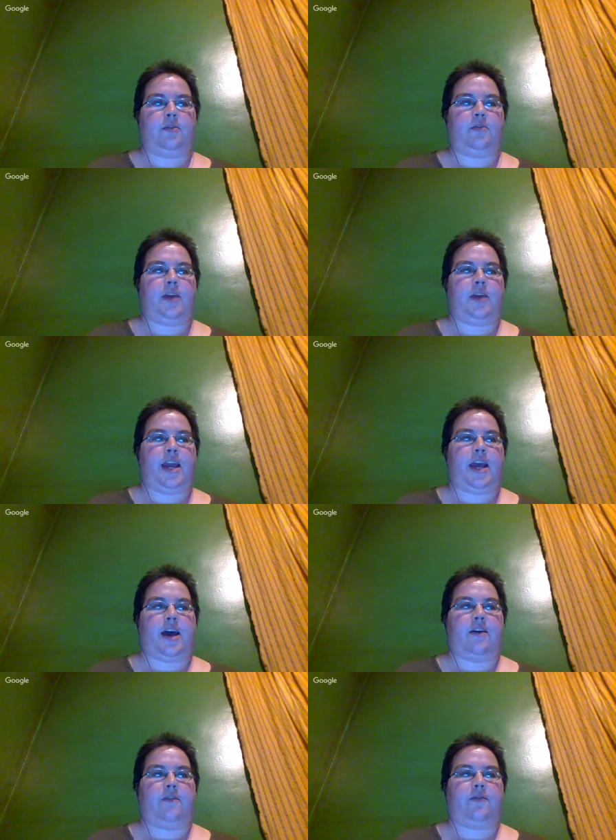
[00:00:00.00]
we
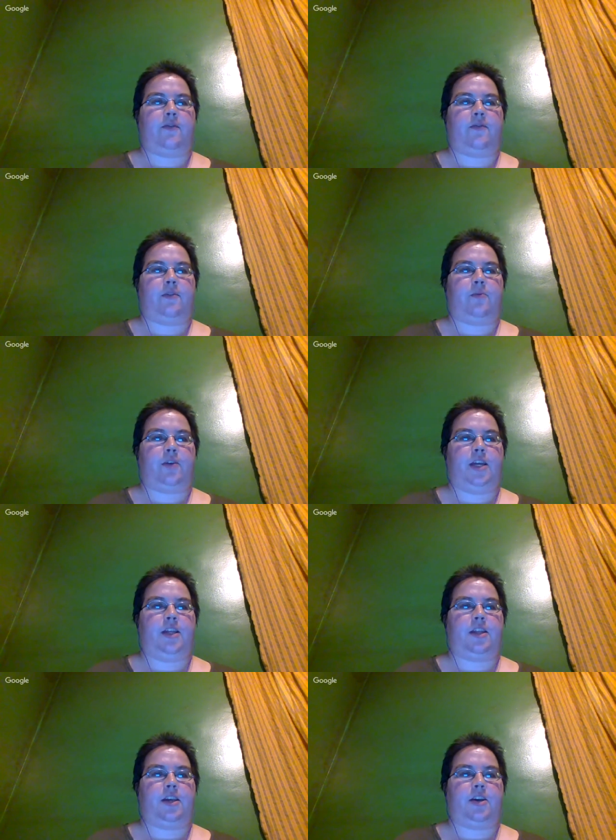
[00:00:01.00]
have the rookie
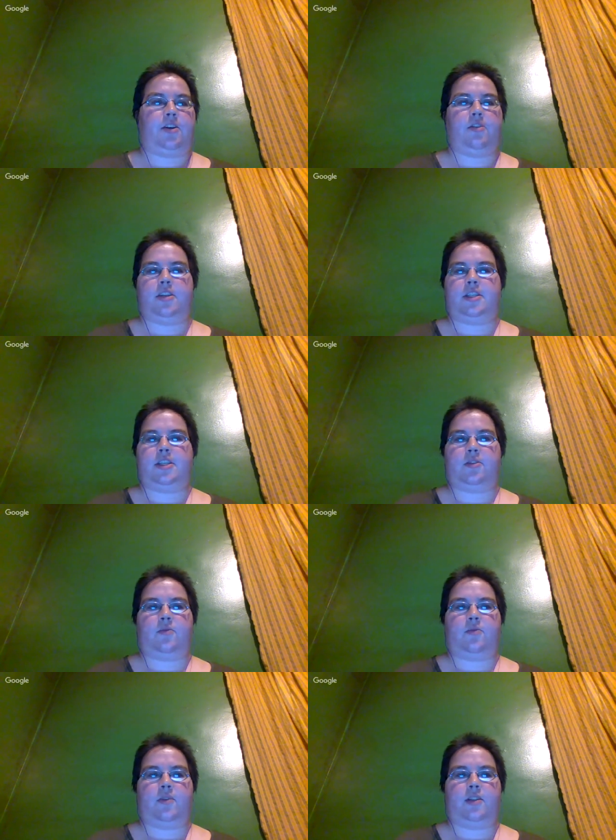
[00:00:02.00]
of the year this
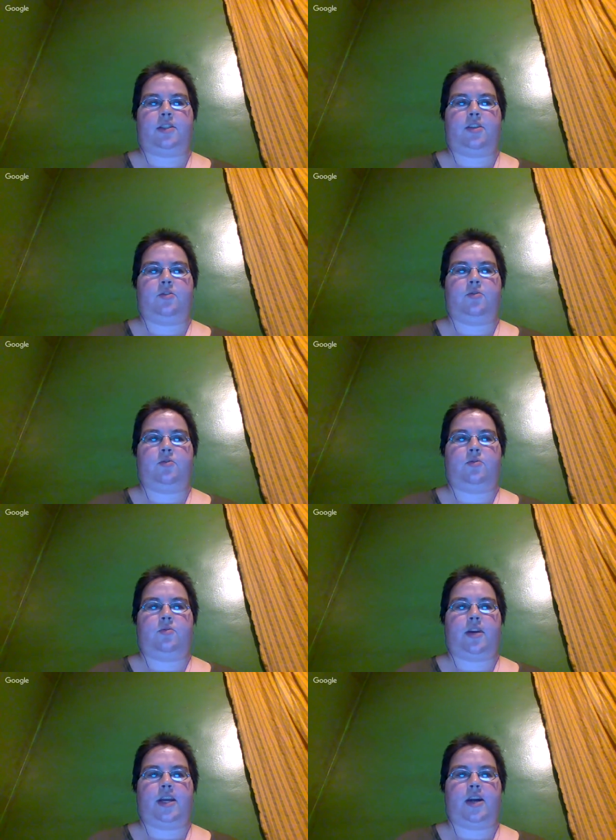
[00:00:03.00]
year went to
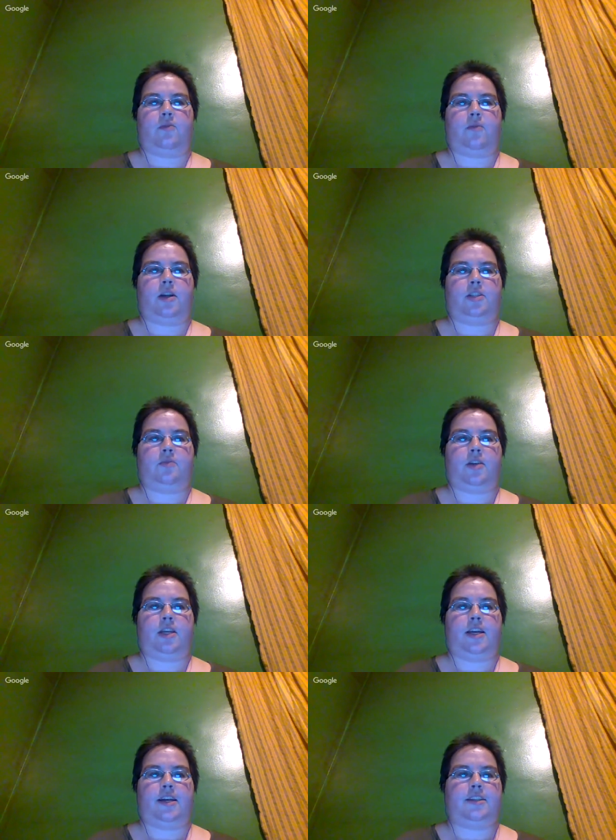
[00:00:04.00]
Raquel
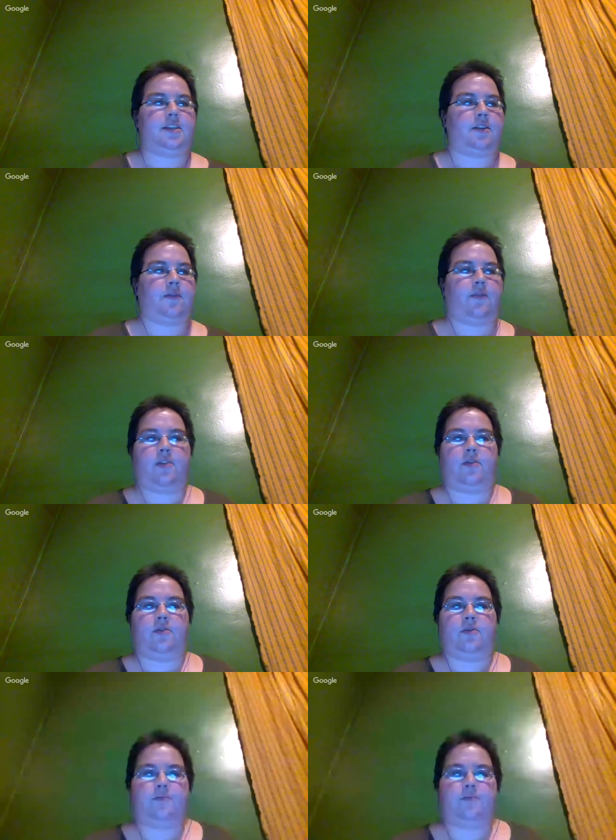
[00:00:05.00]
Rodriguez, the
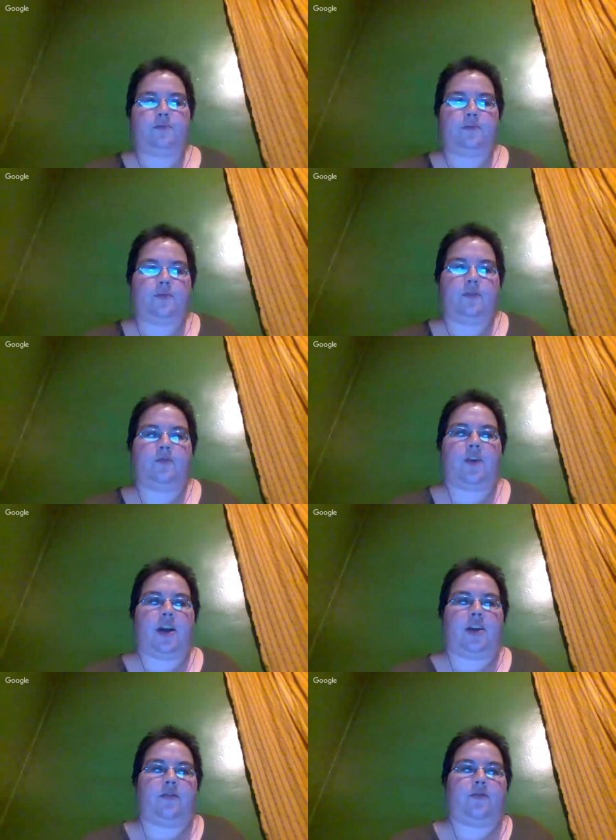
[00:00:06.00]
final
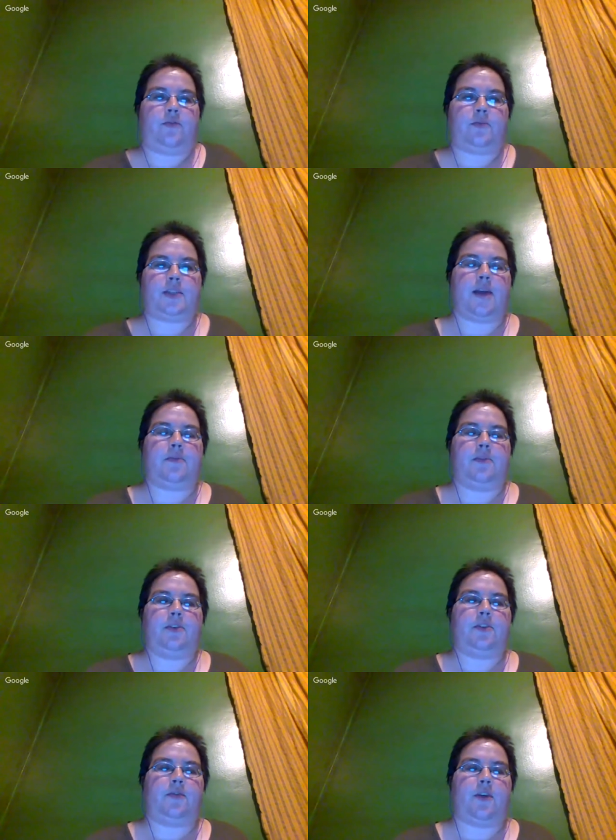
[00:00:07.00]
final from Sky
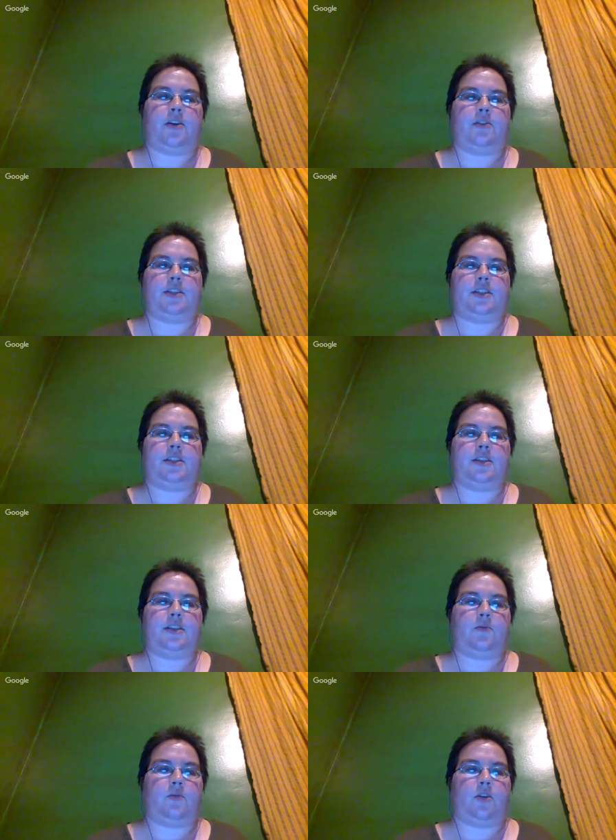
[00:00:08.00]
Blue. The finalists
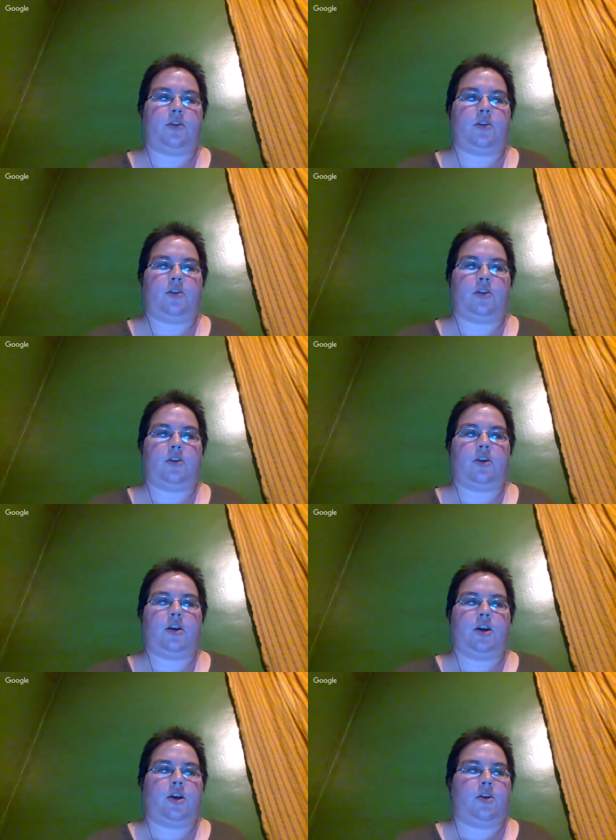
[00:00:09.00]
were her,
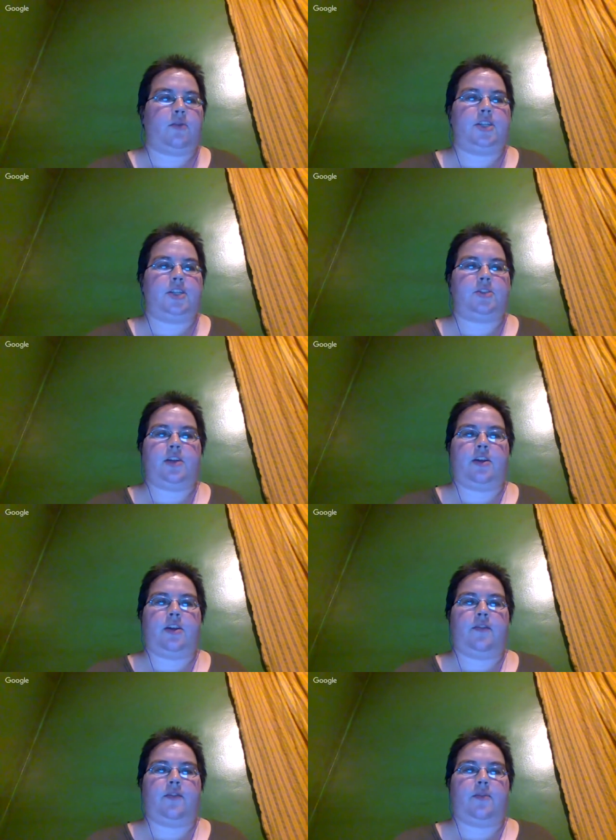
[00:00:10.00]
Rachel
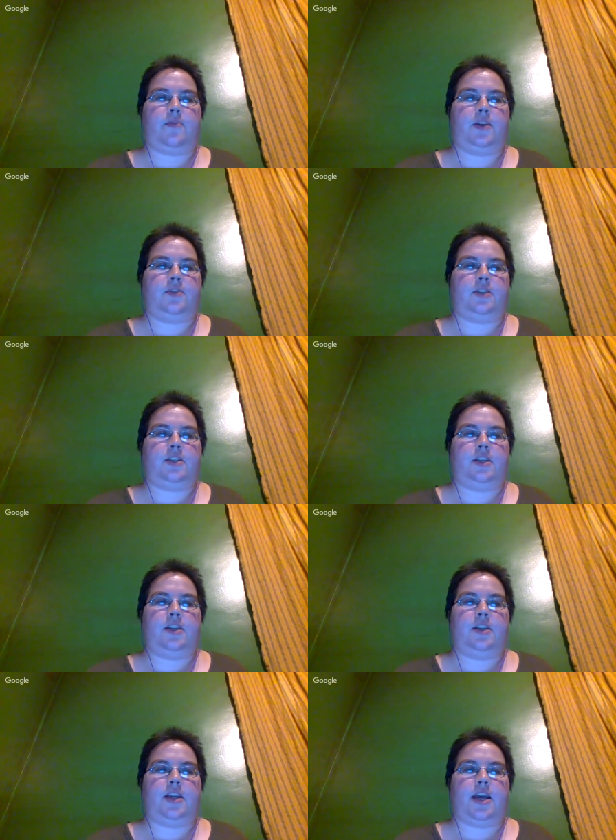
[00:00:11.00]
Daly from
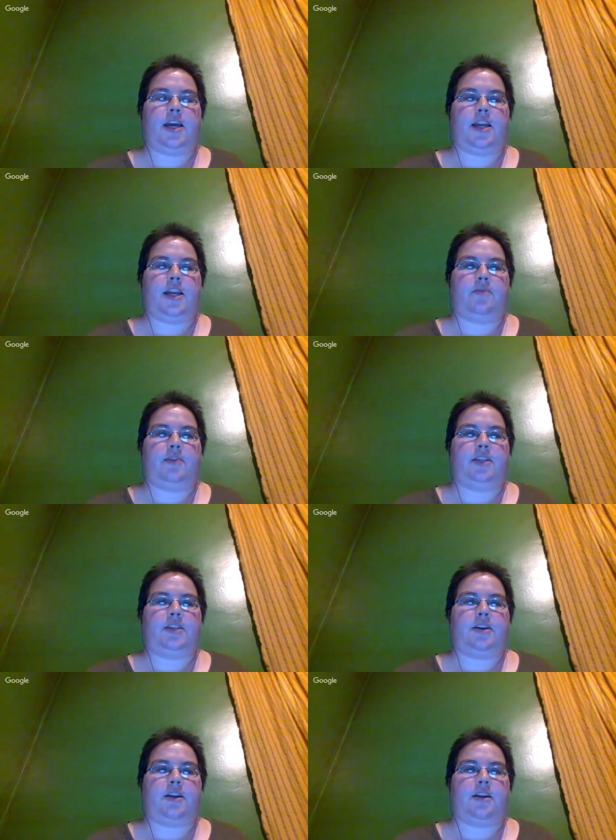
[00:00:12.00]
Houston, and Emily
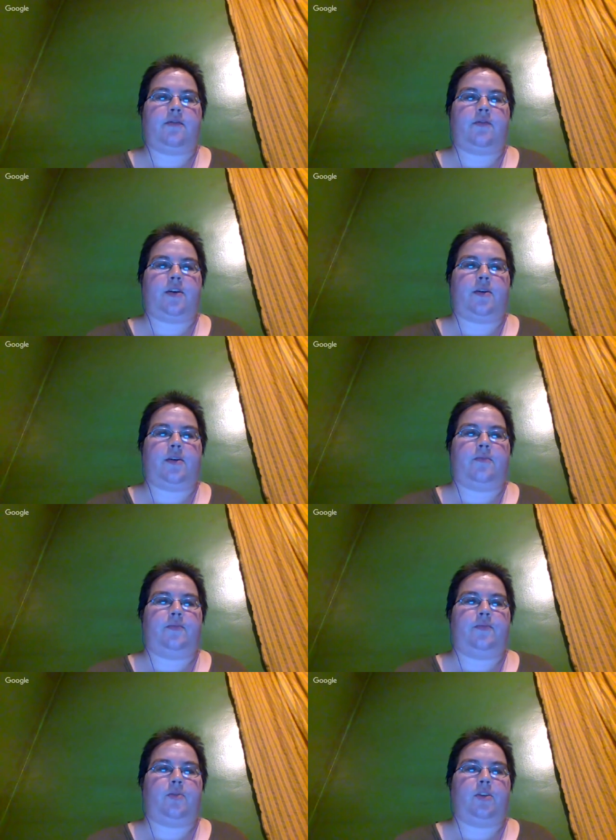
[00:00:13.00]
Sonnett
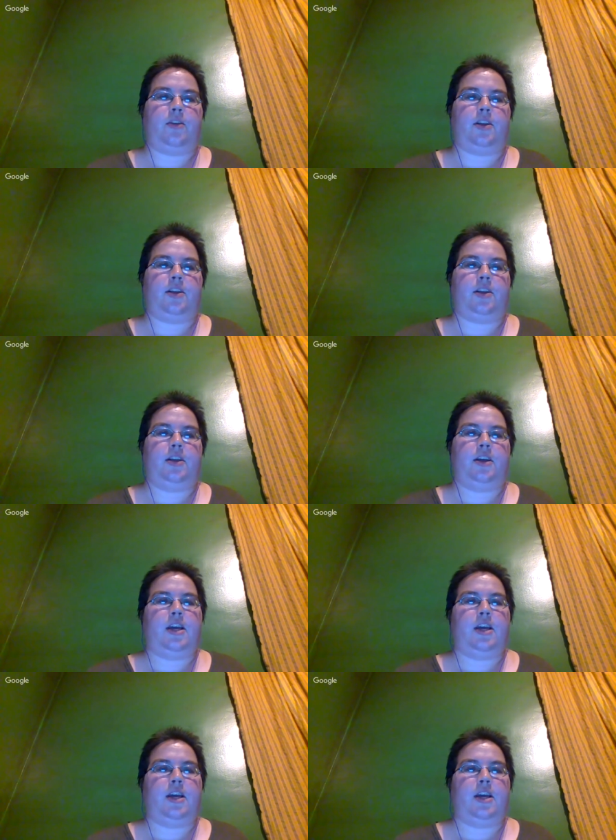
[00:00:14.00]
from Portland.